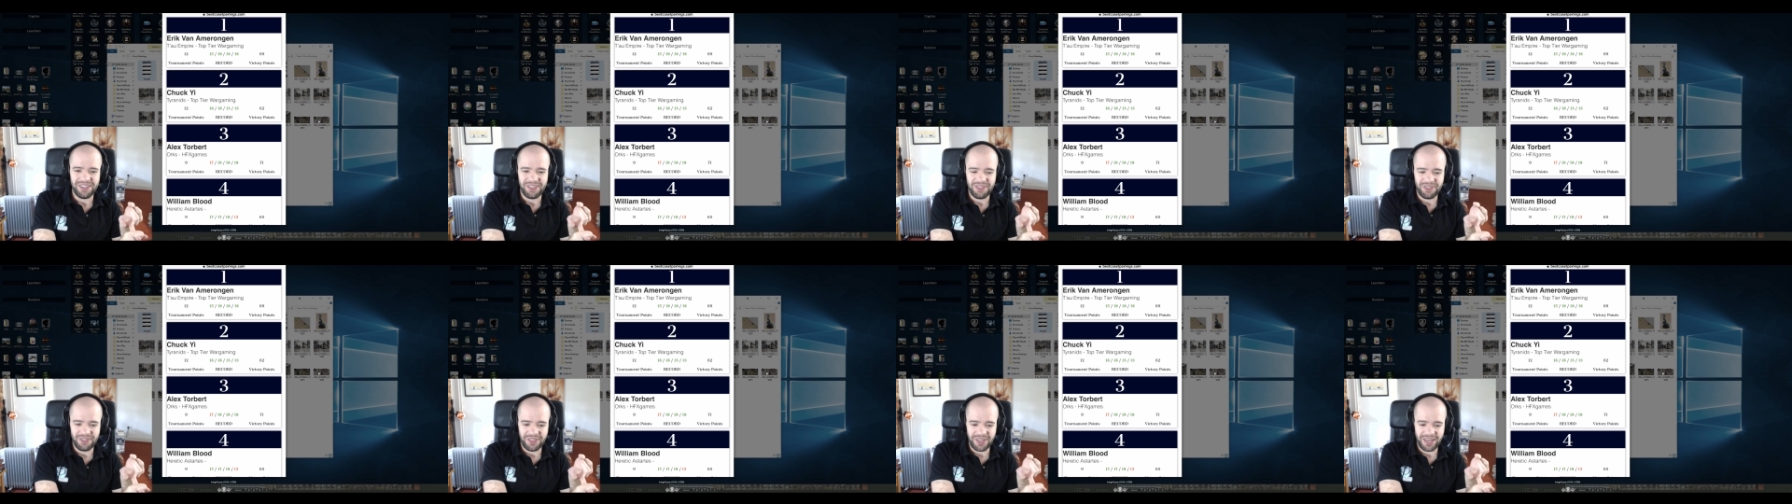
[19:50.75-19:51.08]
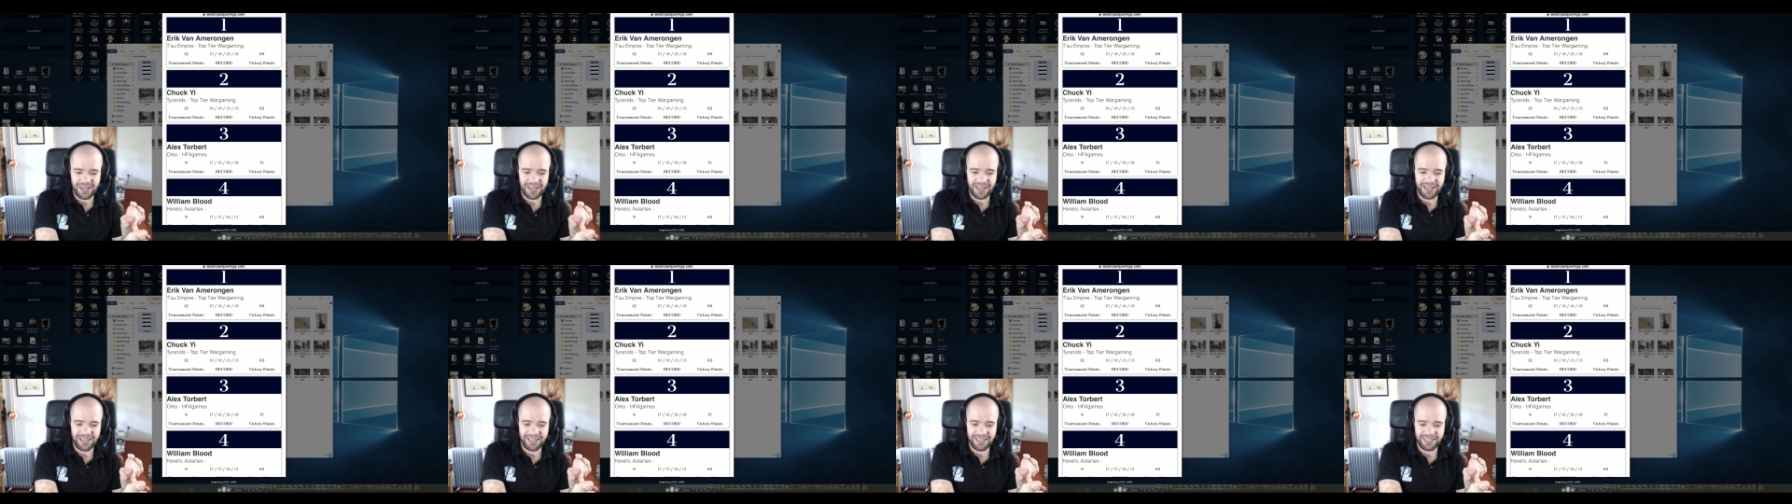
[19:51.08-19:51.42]

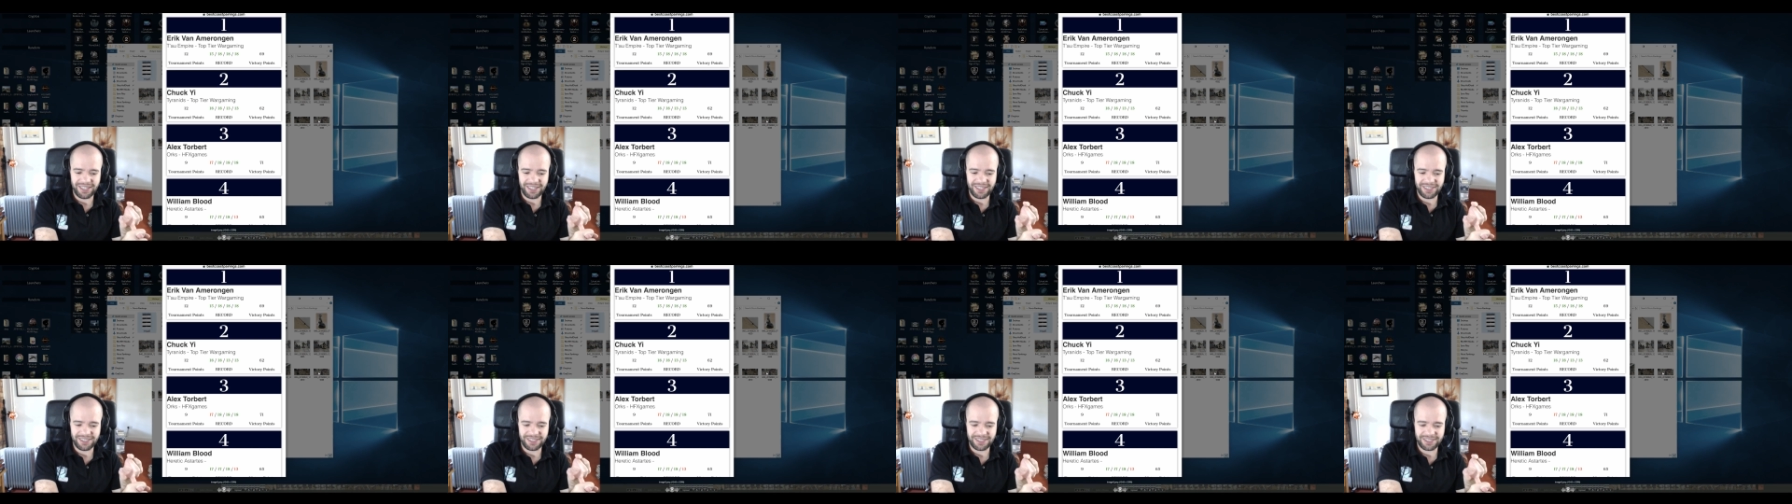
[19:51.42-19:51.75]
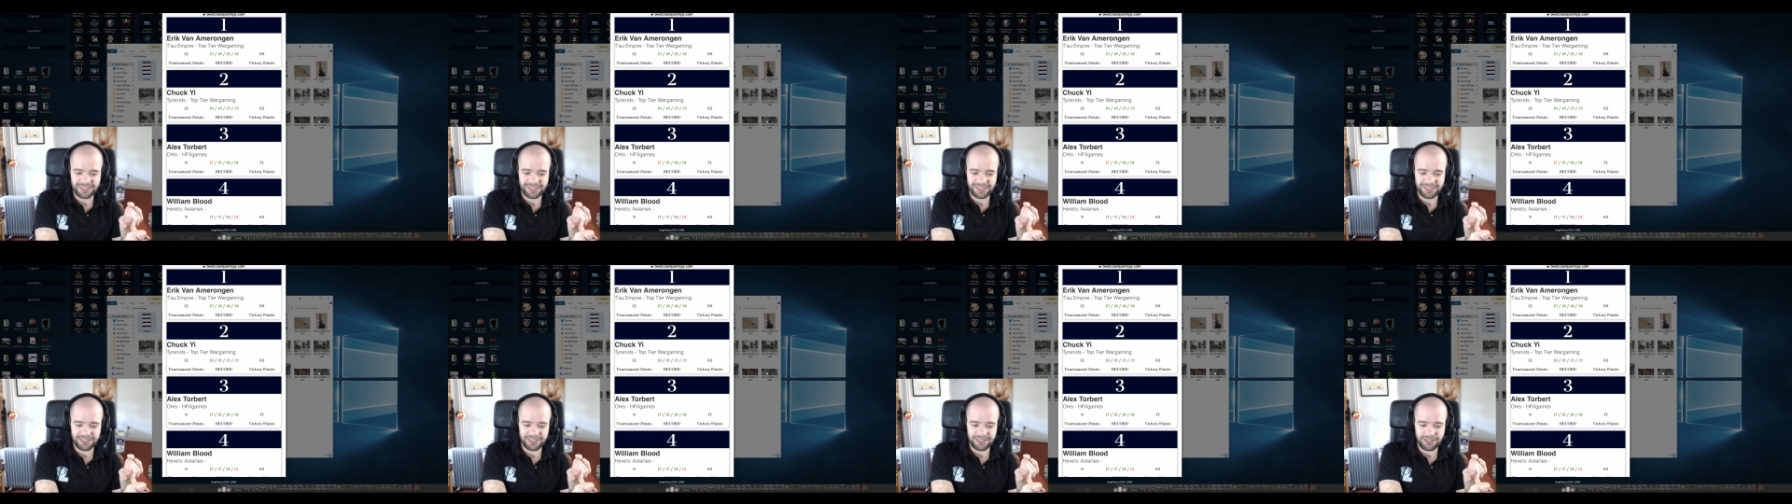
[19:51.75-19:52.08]
there's...
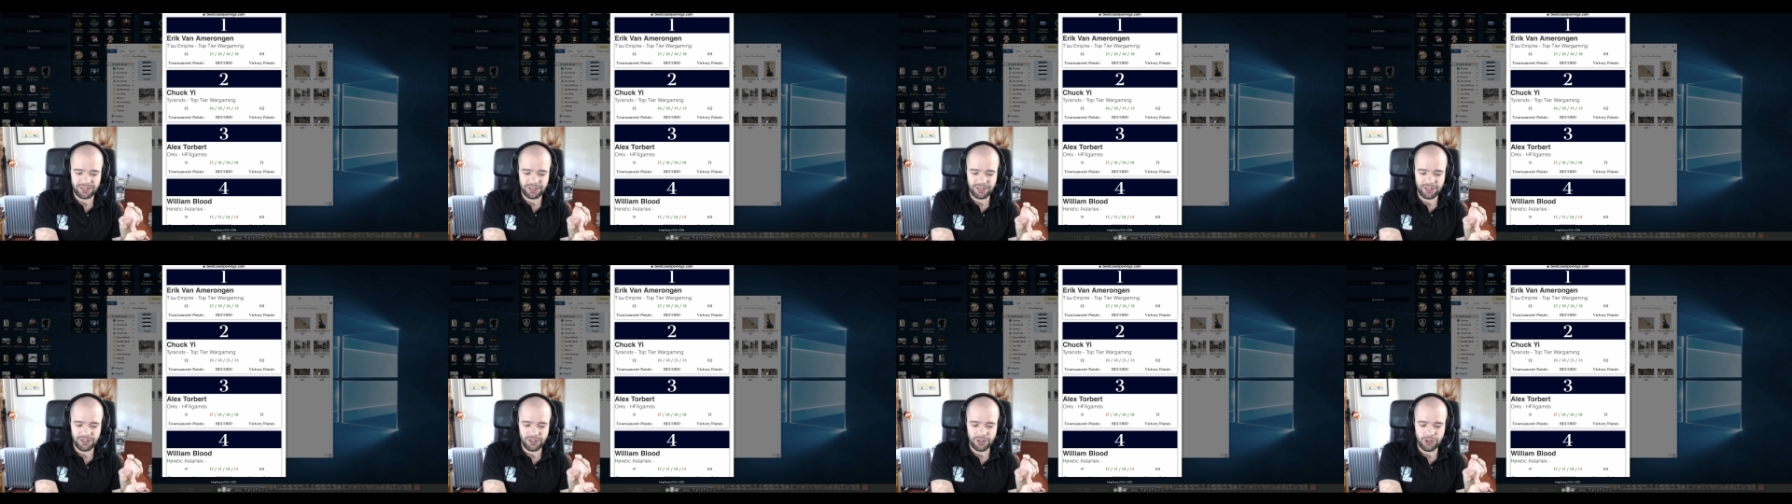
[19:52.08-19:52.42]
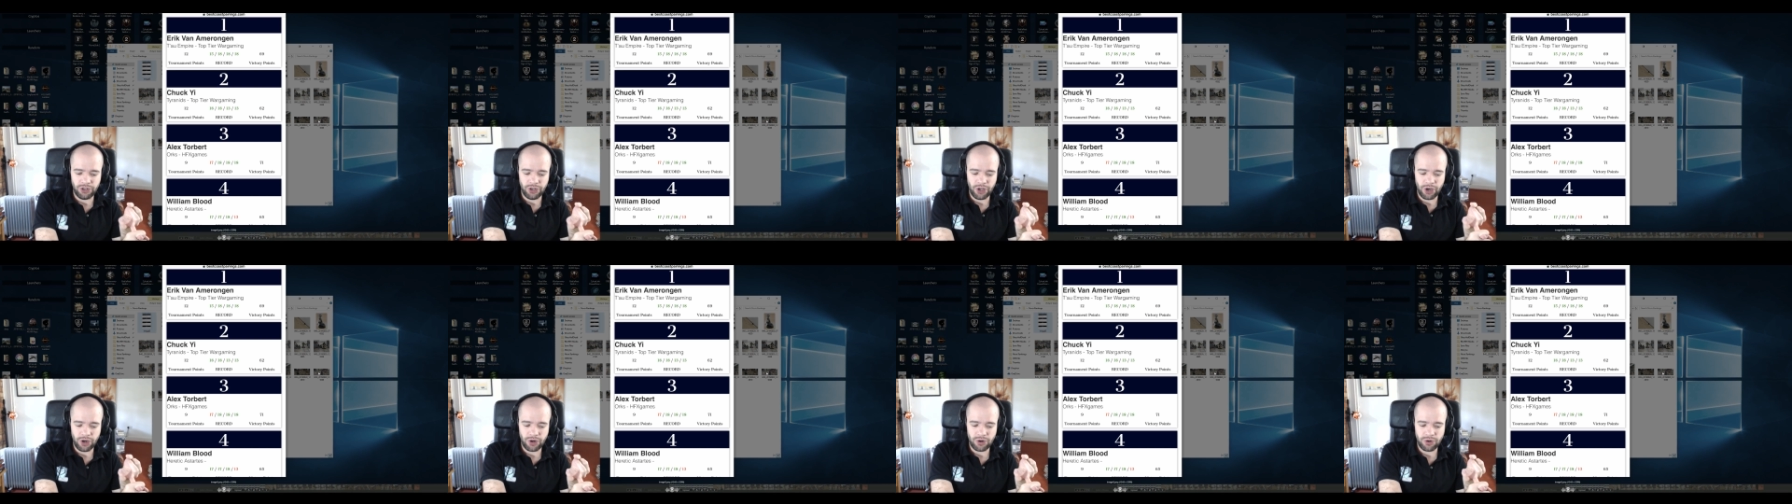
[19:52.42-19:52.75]

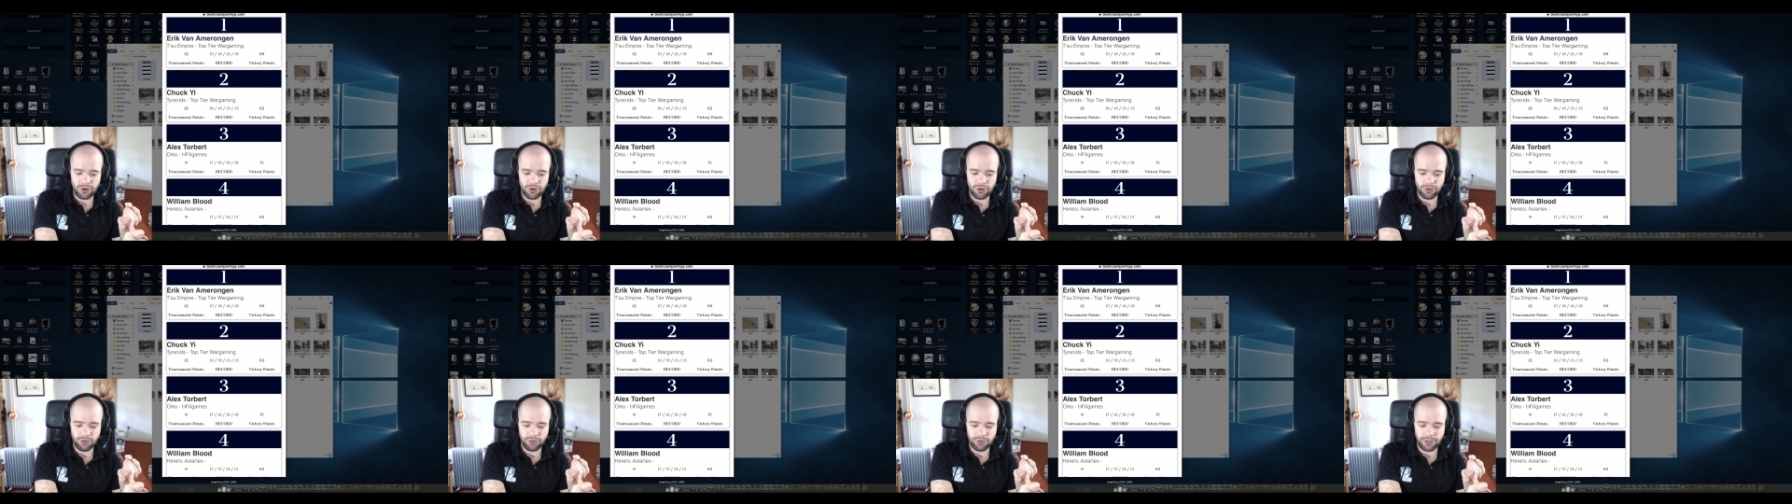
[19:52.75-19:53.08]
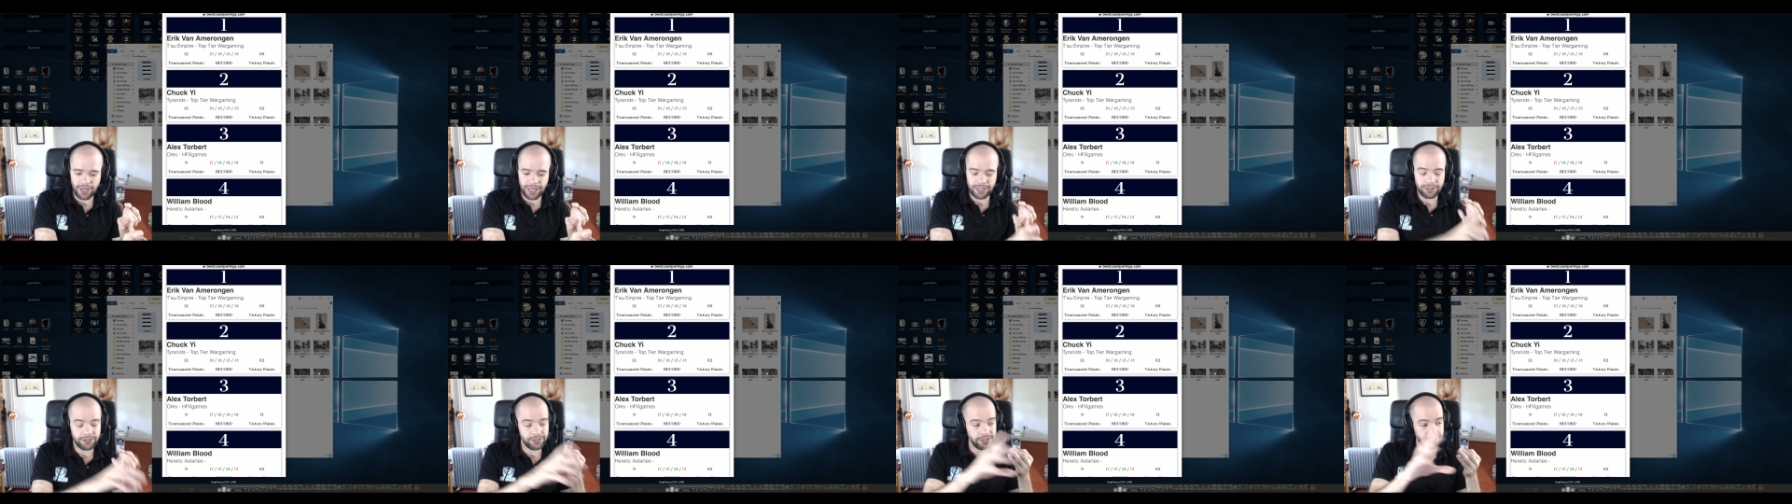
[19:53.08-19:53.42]
no
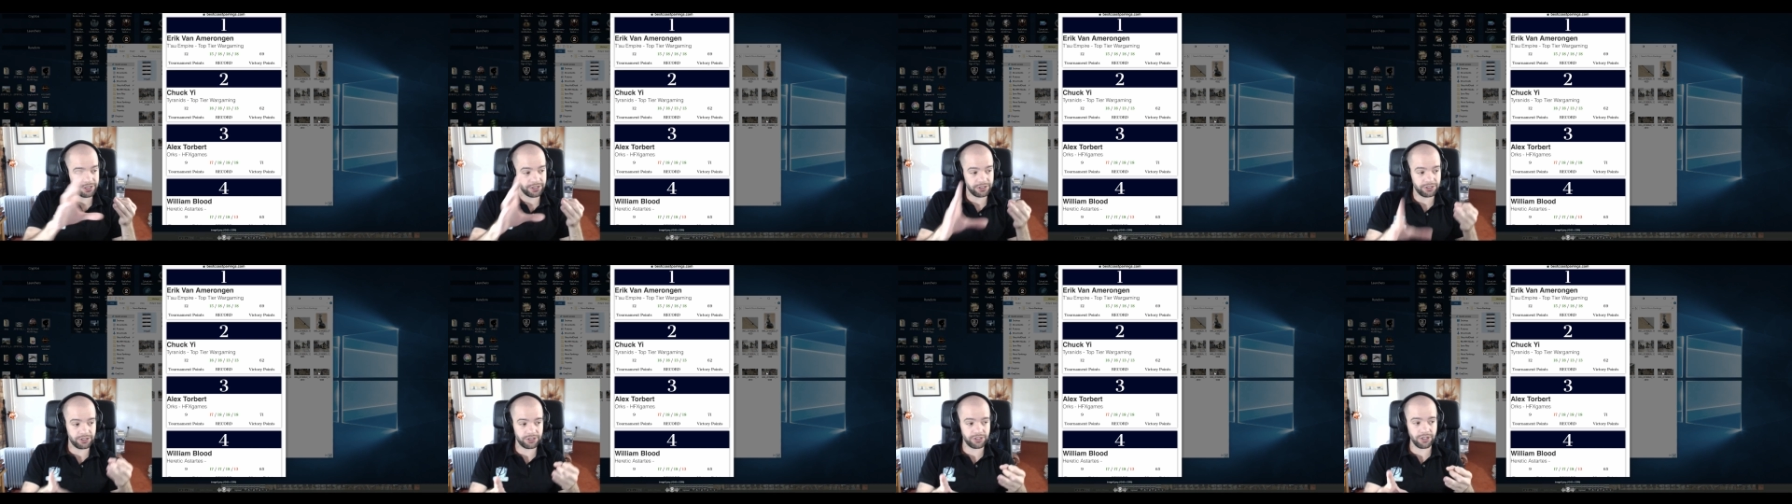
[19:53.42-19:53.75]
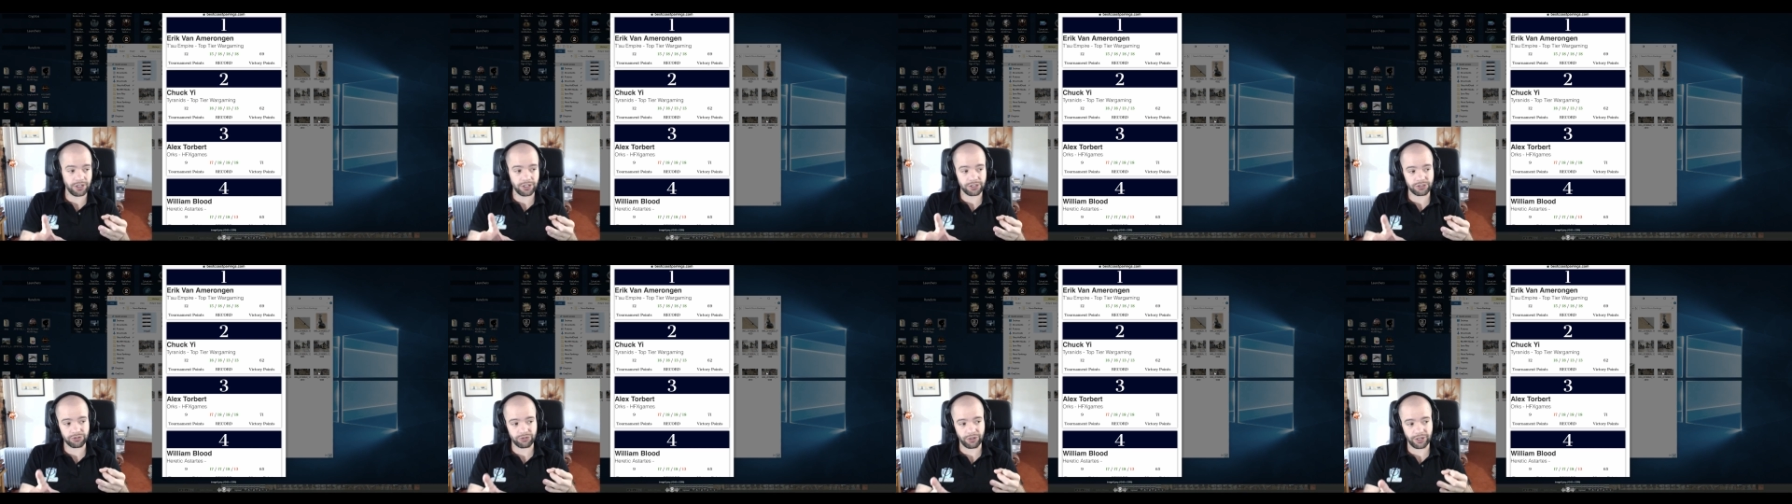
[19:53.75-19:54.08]
Elucidian
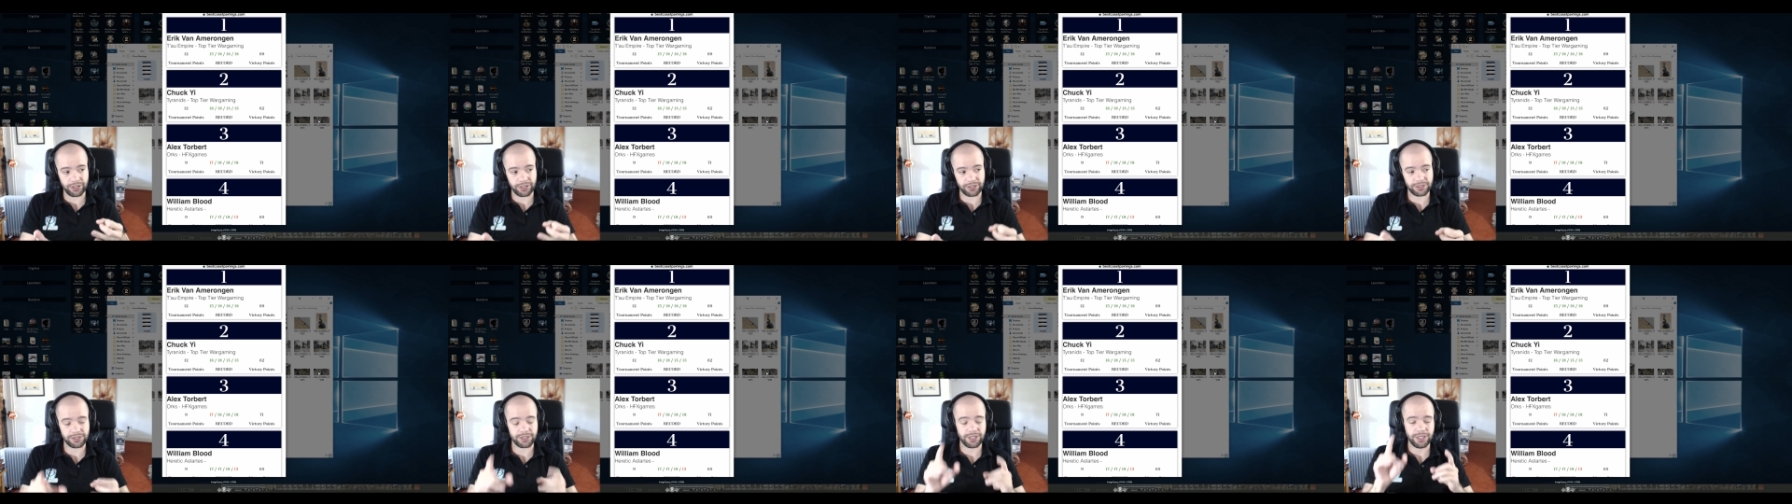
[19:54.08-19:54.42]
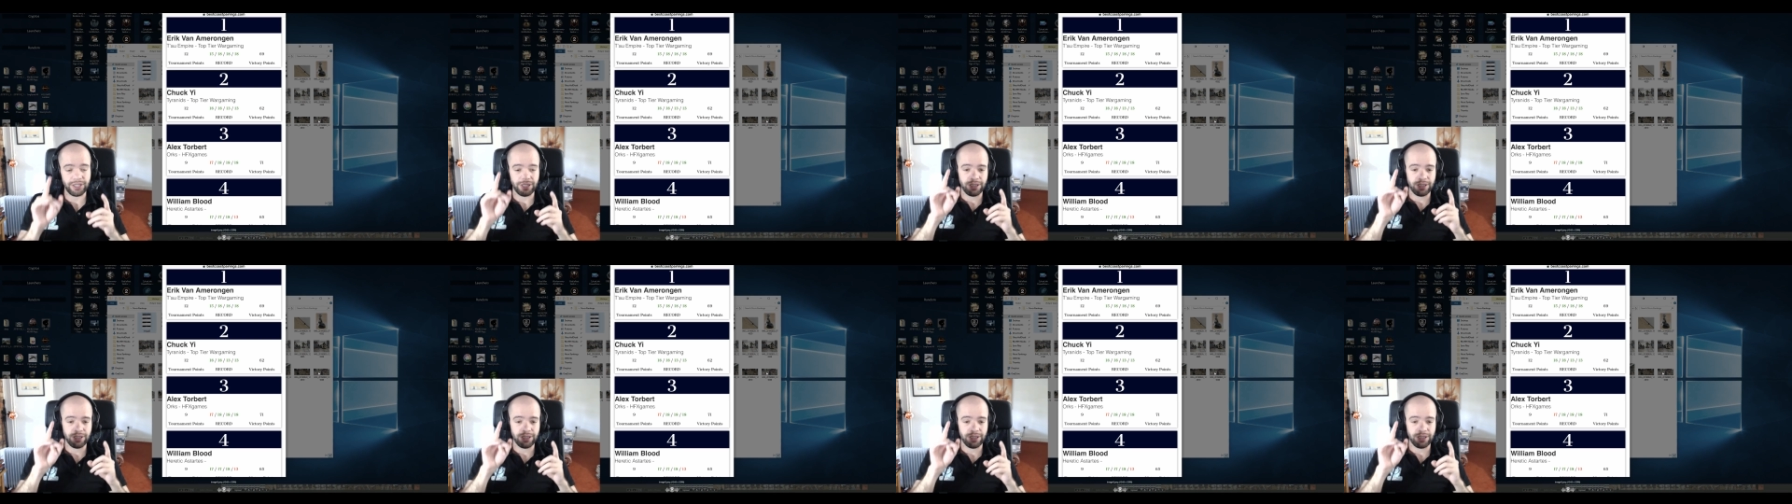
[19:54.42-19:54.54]
Starstriders.